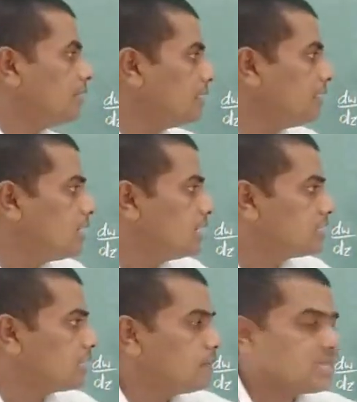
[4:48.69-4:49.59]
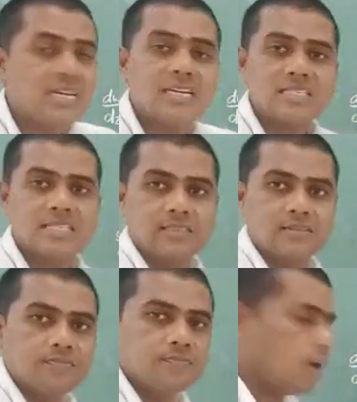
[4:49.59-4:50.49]
Then z plus delta z
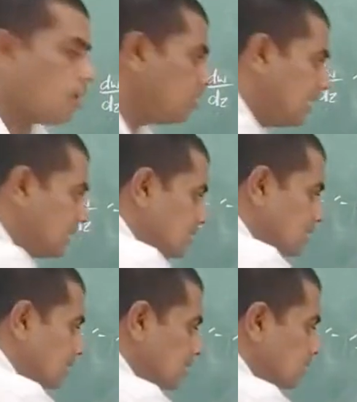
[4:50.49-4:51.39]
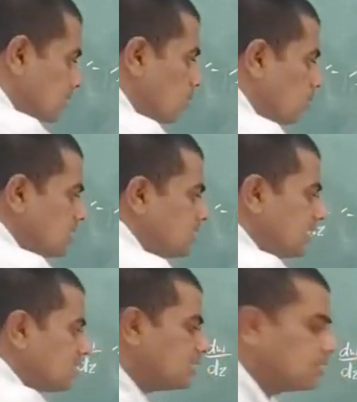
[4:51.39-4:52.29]
or delta z. What is
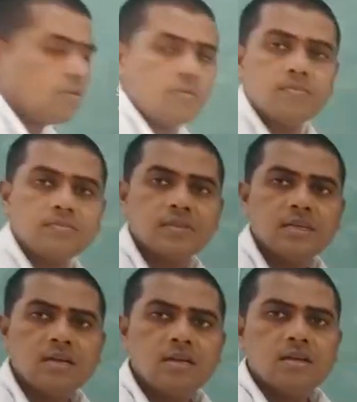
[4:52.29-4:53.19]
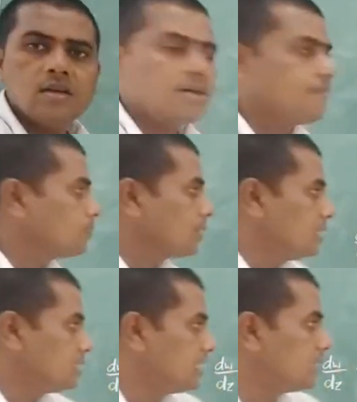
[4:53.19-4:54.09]
delta z now?
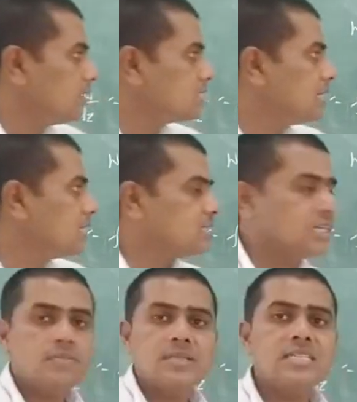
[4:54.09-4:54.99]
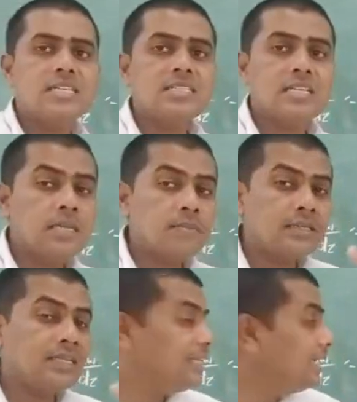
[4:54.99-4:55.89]
Z plus delta z means it is nothing
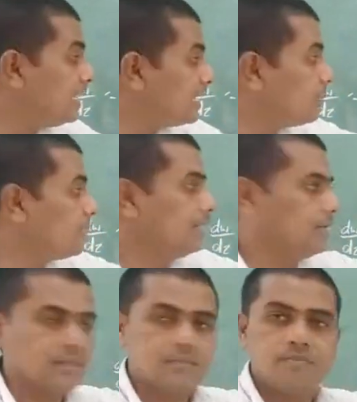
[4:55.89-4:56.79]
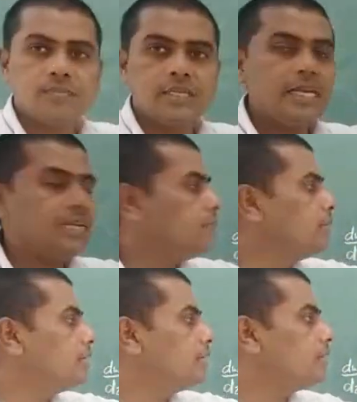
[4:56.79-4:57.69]
but the increment
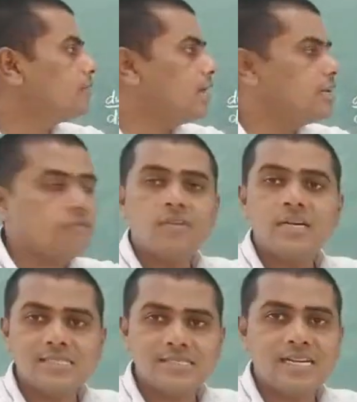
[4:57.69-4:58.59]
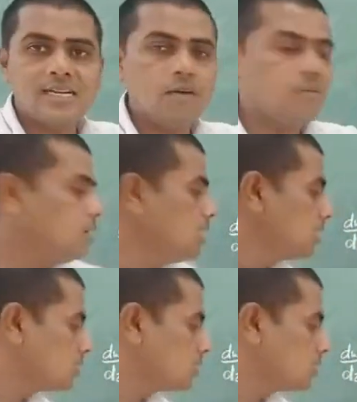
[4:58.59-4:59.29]
in the value of z now.